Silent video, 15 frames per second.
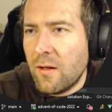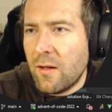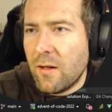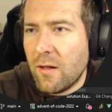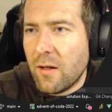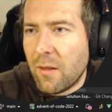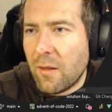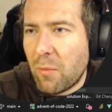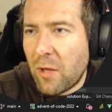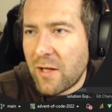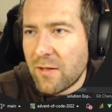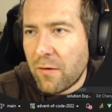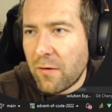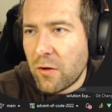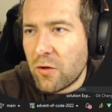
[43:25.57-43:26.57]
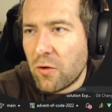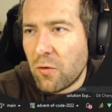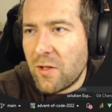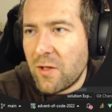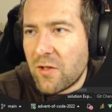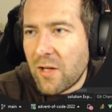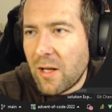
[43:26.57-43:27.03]
applies a function to
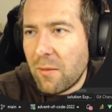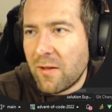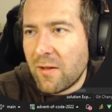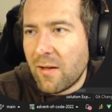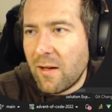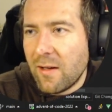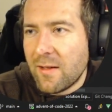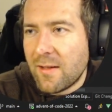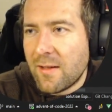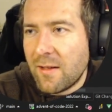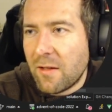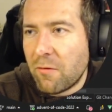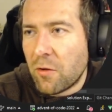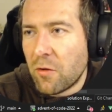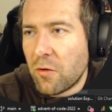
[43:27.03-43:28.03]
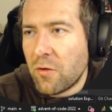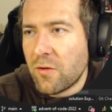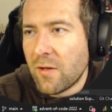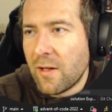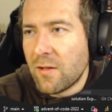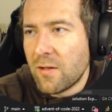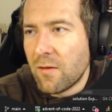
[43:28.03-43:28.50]
each element in a list and then returns a
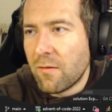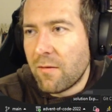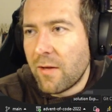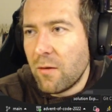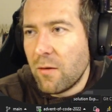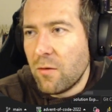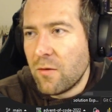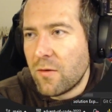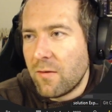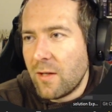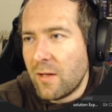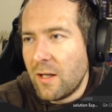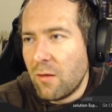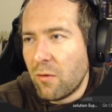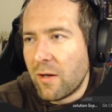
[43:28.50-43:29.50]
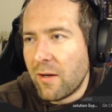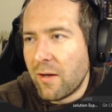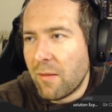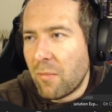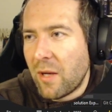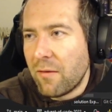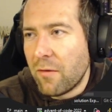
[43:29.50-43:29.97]
list of values v where the
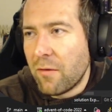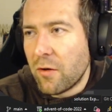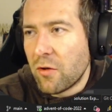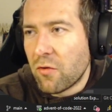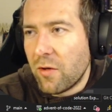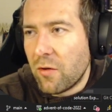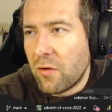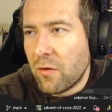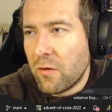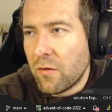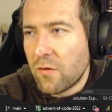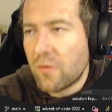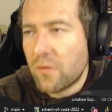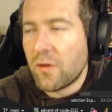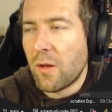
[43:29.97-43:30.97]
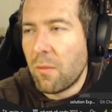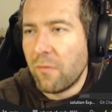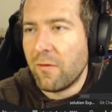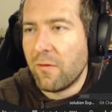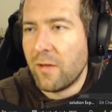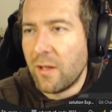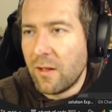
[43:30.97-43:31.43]
applied function returns sum
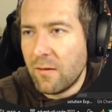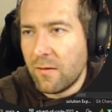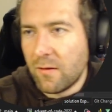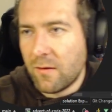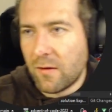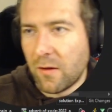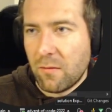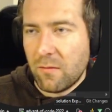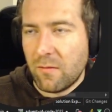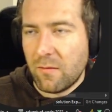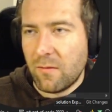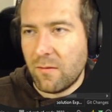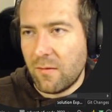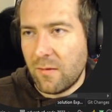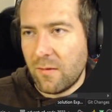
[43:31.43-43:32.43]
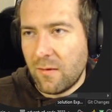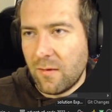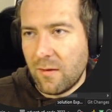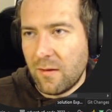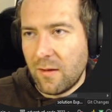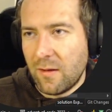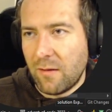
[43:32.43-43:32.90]
v. So
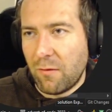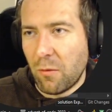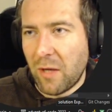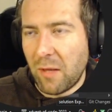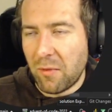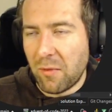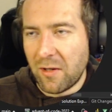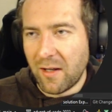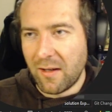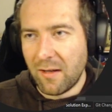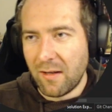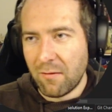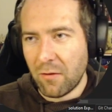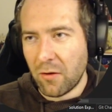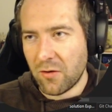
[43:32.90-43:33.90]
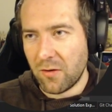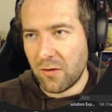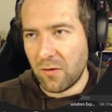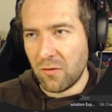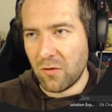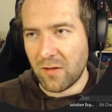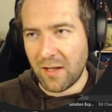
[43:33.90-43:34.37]
if you pipe at the id function,
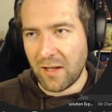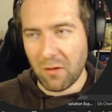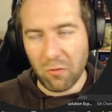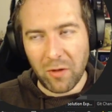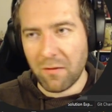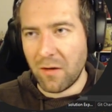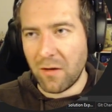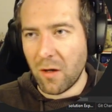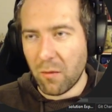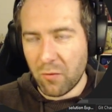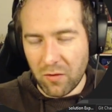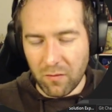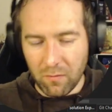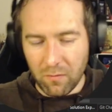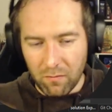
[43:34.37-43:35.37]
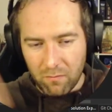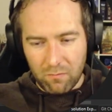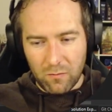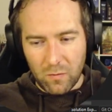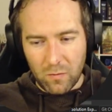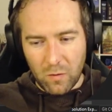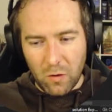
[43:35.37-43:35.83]
you just get rid of the option
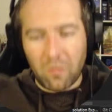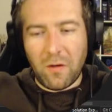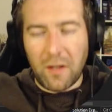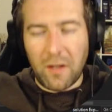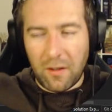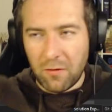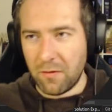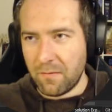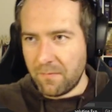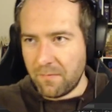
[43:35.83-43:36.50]
container.